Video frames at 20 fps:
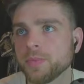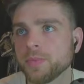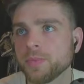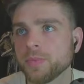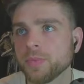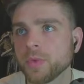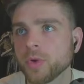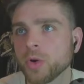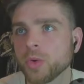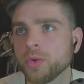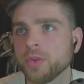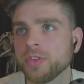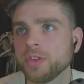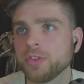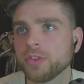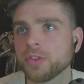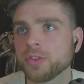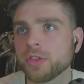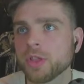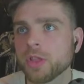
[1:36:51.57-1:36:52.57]
Or is it
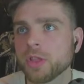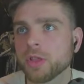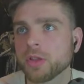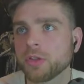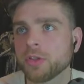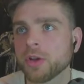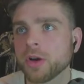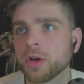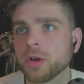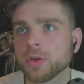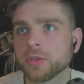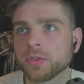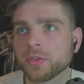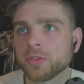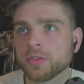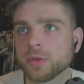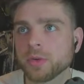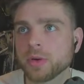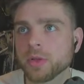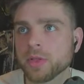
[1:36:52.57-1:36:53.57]
just that the tiles have
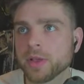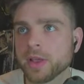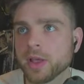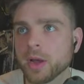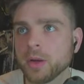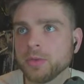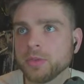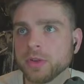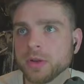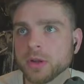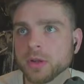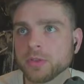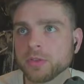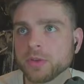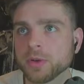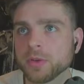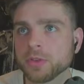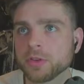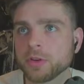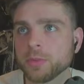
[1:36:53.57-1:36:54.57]
still got their coating on, so
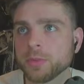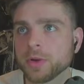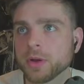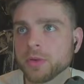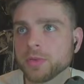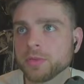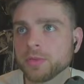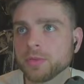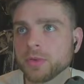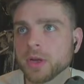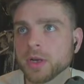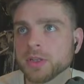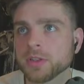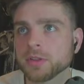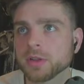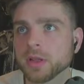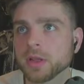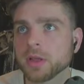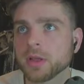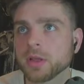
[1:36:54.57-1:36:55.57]
it's coming off
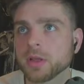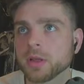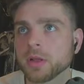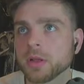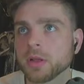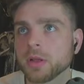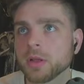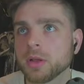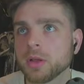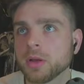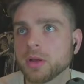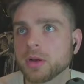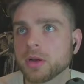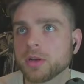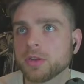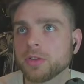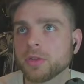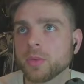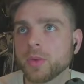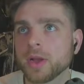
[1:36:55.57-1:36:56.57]
nicely?
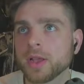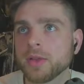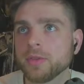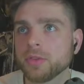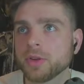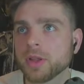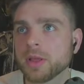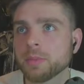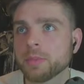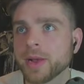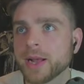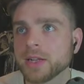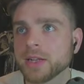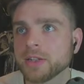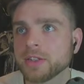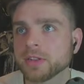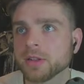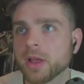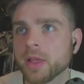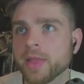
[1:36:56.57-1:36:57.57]
Because the way you've done it in
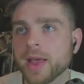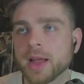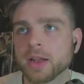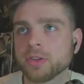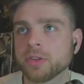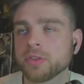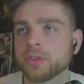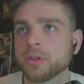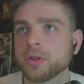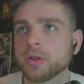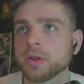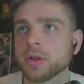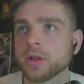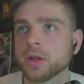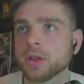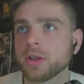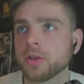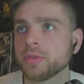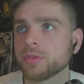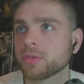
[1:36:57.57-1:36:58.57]
patches like that doesn't look
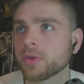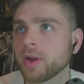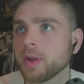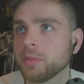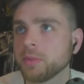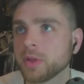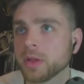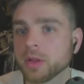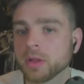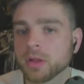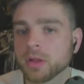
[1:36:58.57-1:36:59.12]
like you've scraped it.